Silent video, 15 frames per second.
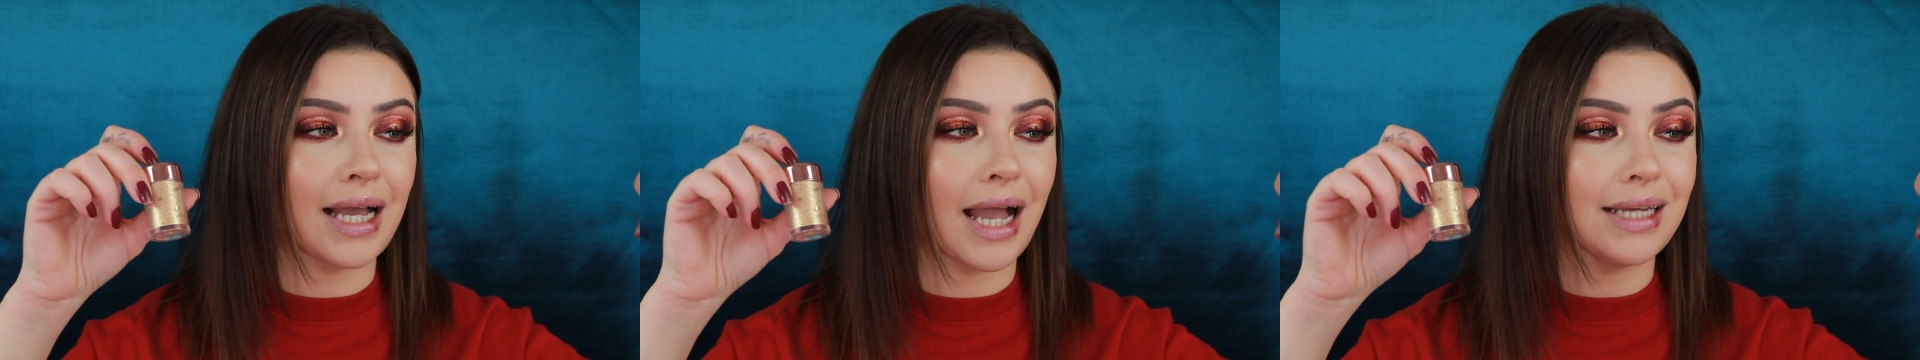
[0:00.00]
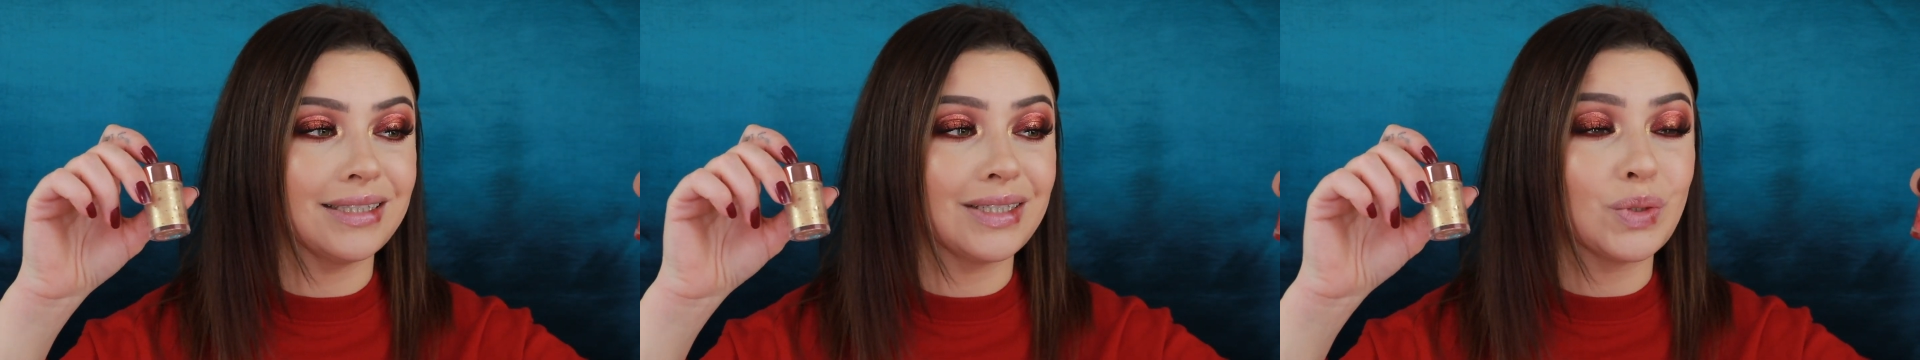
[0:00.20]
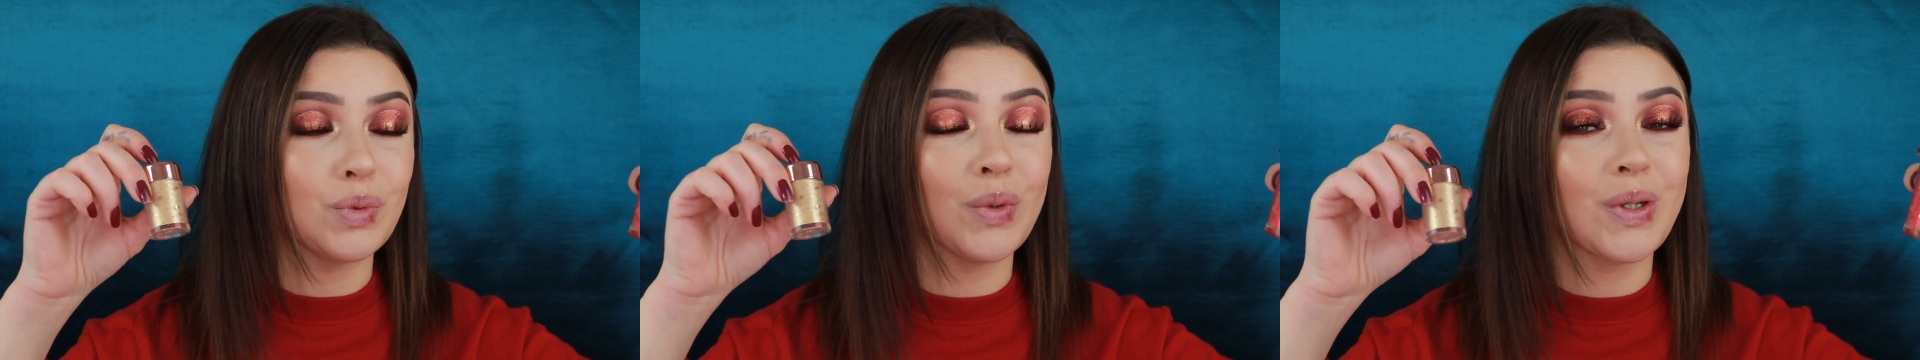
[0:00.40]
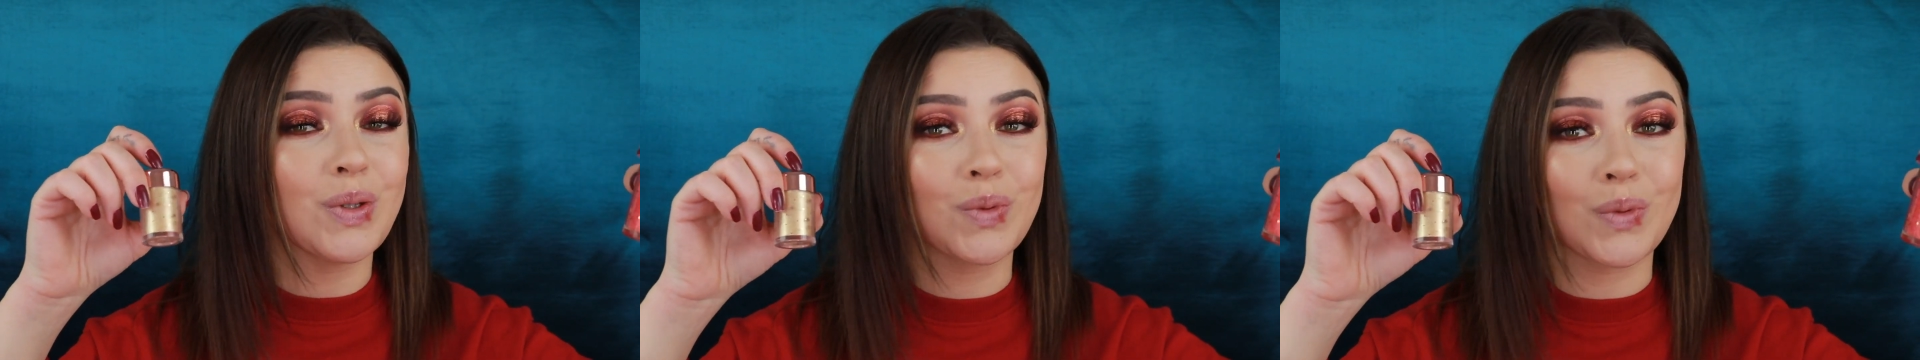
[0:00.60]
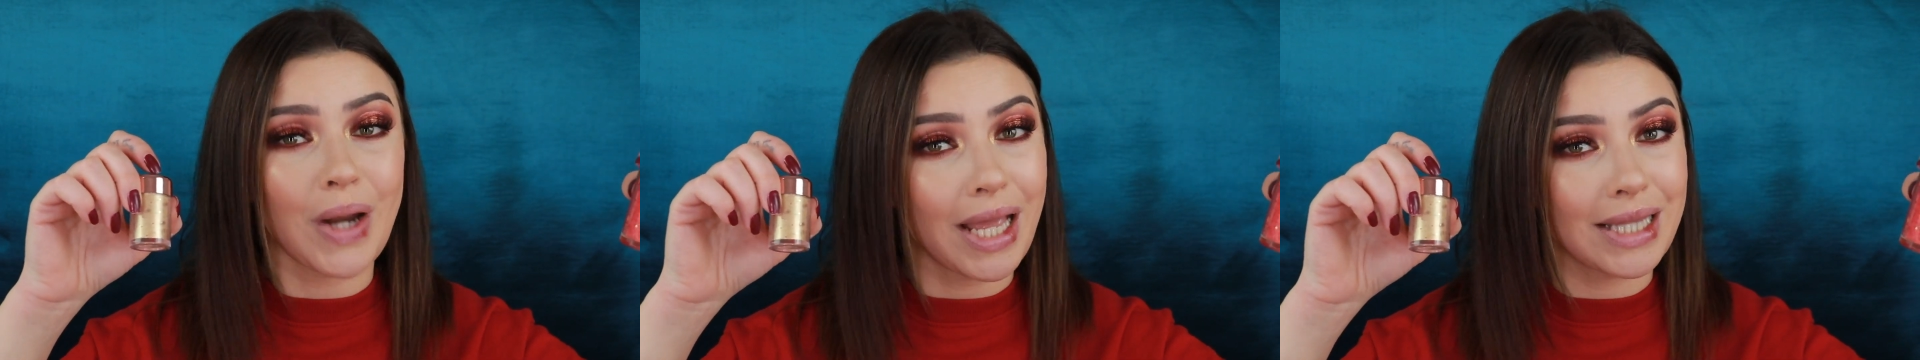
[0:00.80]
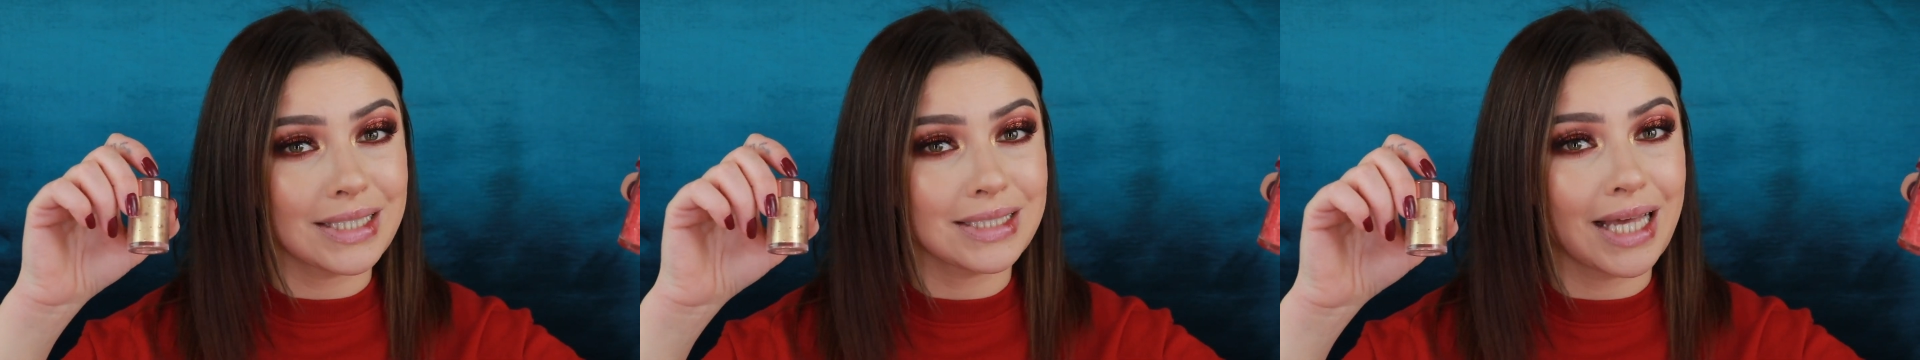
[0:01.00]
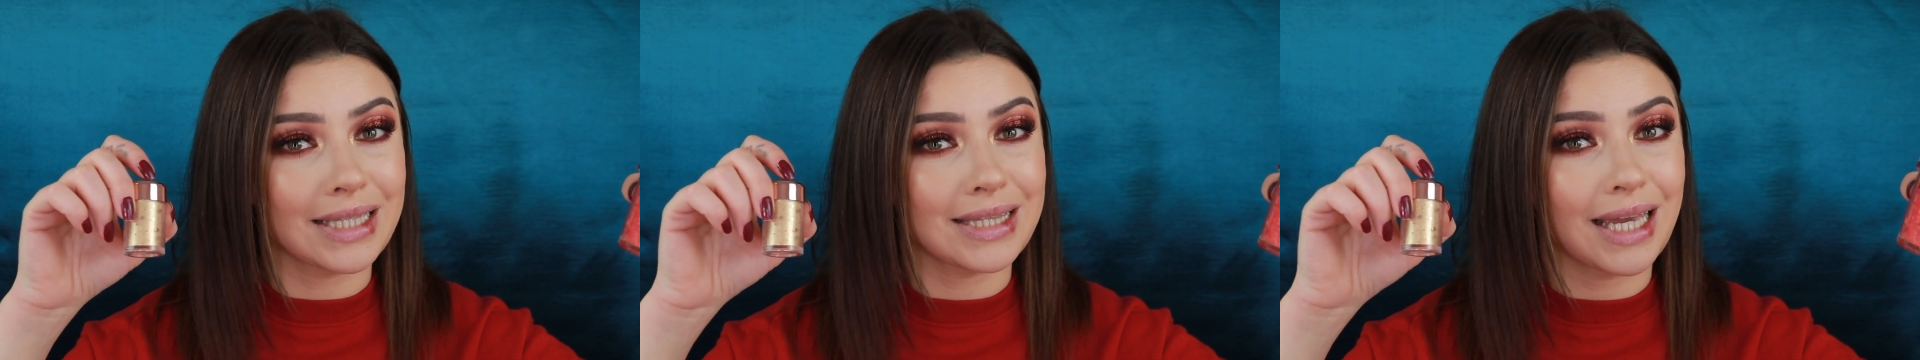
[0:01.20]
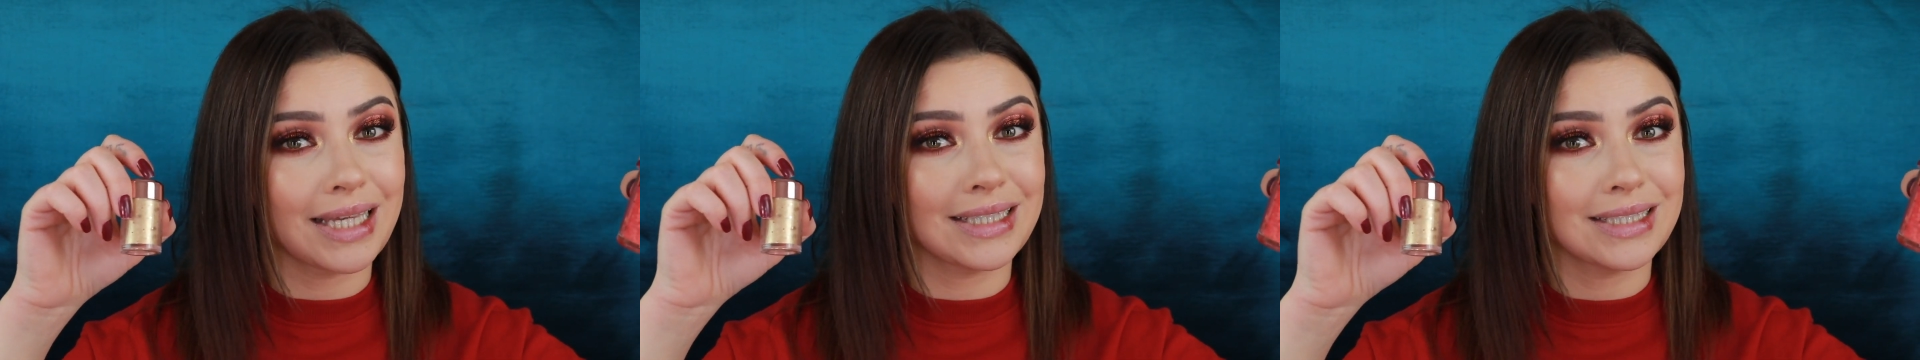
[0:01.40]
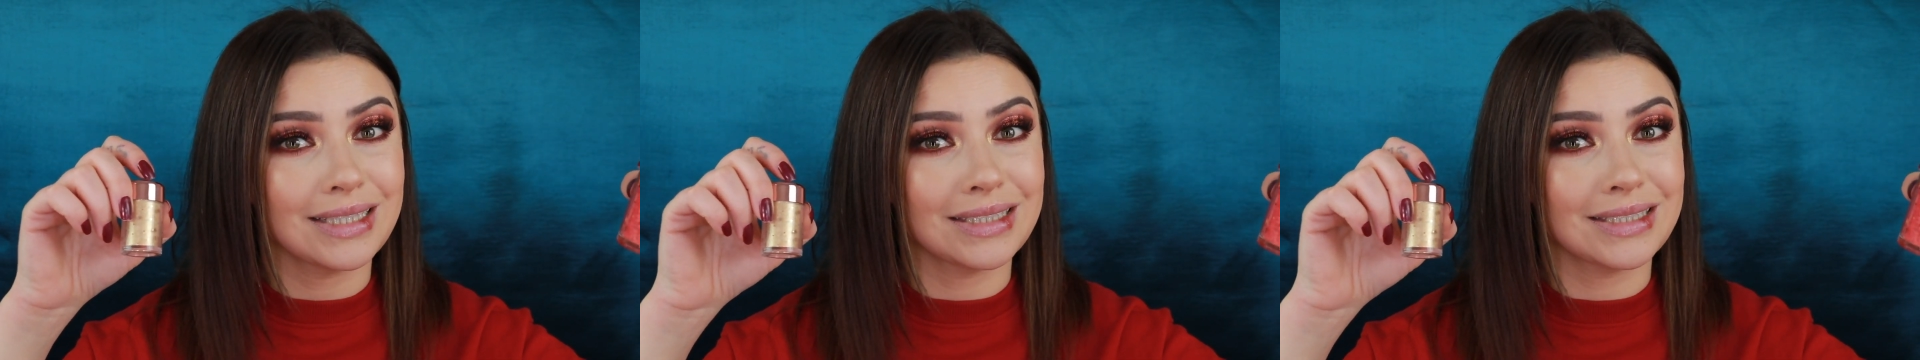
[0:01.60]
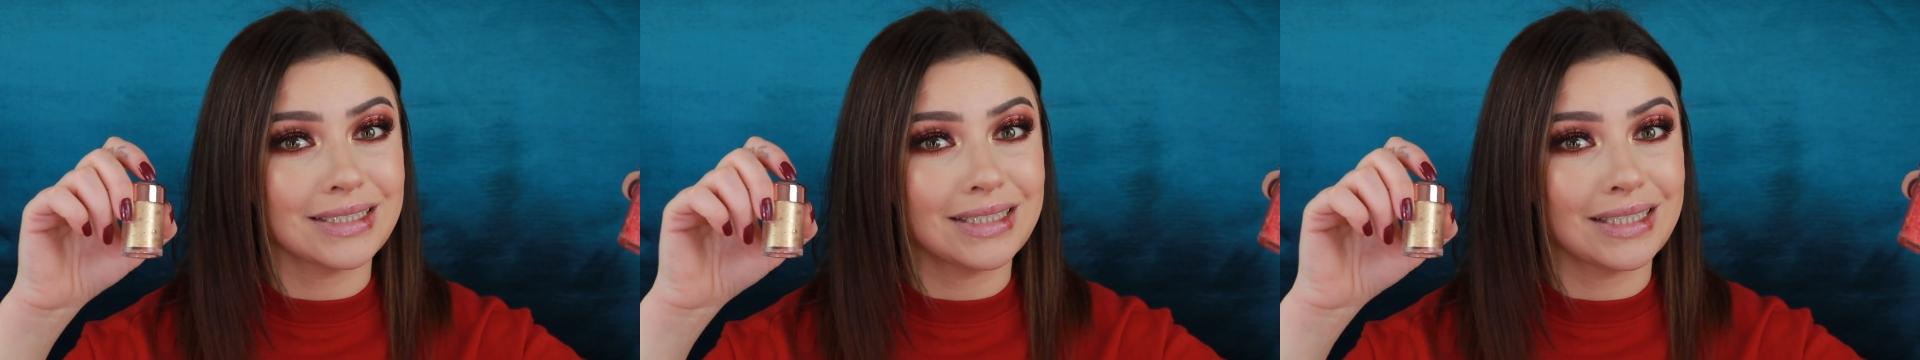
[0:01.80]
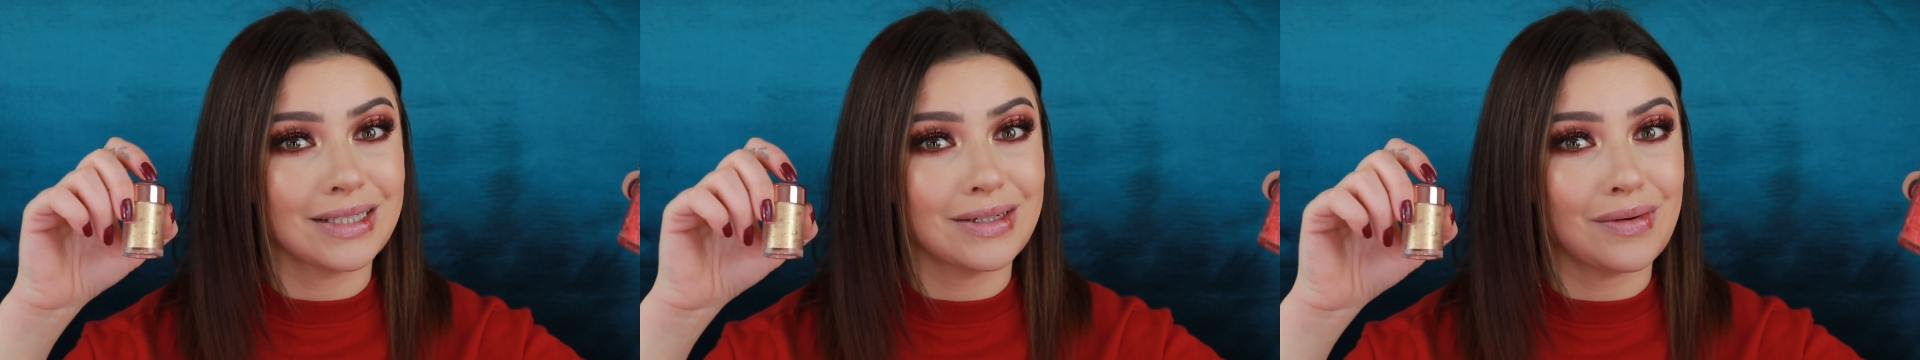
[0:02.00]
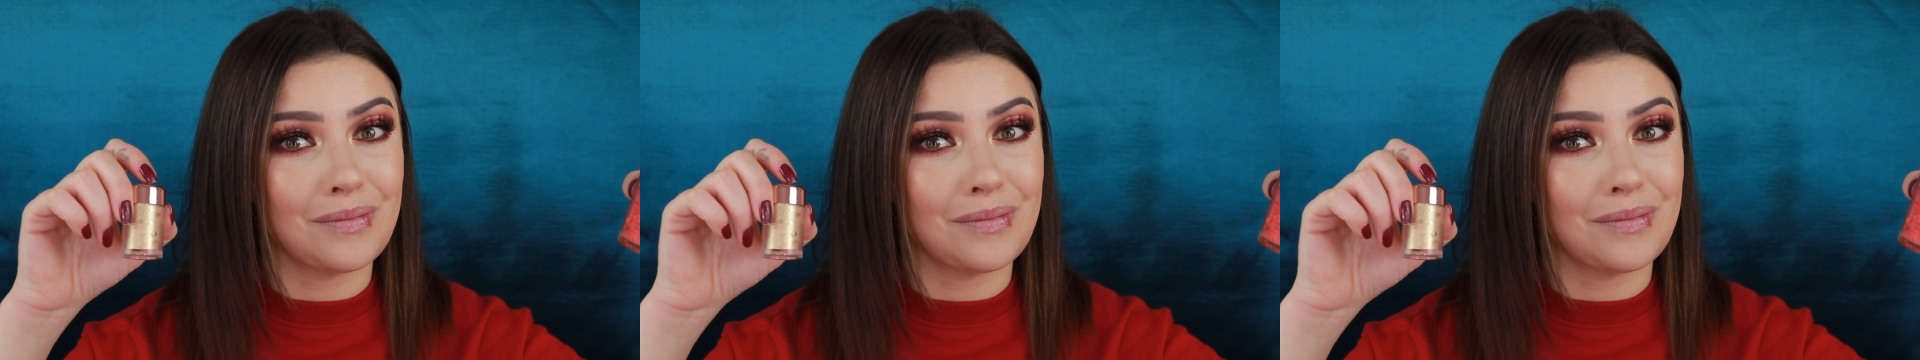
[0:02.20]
kind of regret that I didn't